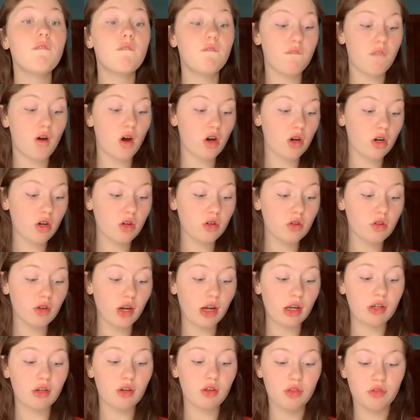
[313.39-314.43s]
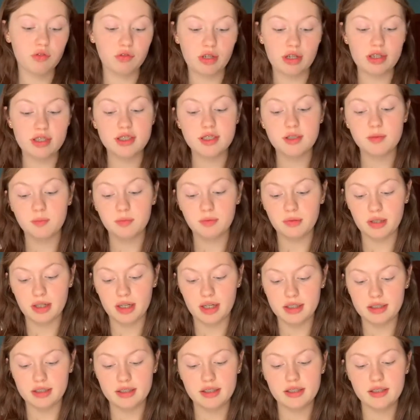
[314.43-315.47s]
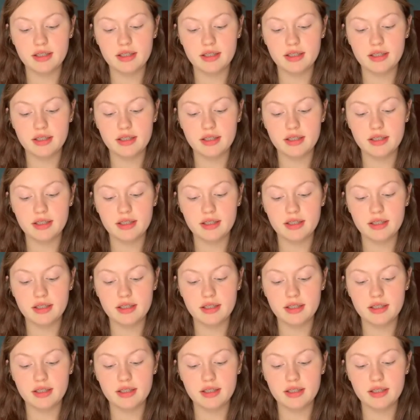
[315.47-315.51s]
far greater threat to Britain